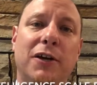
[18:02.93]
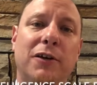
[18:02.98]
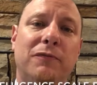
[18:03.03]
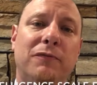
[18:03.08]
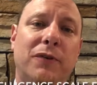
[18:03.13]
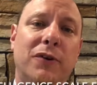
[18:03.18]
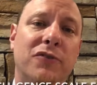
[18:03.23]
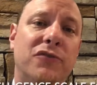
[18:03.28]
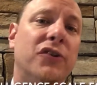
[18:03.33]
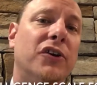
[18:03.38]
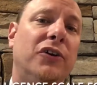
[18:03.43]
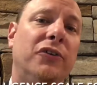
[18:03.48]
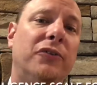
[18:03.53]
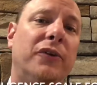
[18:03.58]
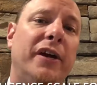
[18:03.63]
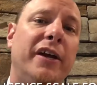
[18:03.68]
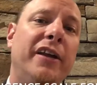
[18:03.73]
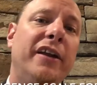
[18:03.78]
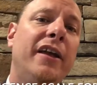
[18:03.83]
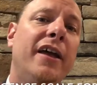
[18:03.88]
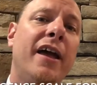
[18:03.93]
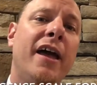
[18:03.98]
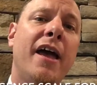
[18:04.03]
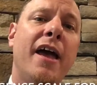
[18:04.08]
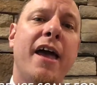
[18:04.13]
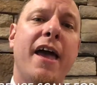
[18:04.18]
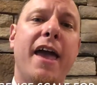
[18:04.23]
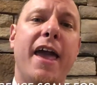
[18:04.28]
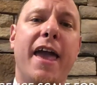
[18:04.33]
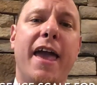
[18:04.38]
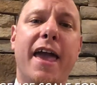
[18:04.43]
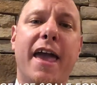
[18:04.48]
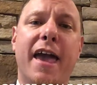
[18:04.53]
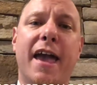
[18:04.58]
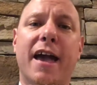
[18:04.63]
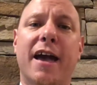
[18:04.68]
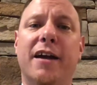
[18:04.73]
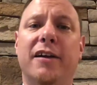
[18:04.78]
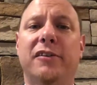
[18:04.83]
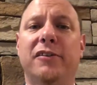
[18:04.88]
for Children.
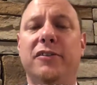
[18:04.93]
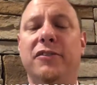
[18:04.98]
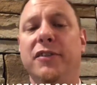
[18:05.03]
And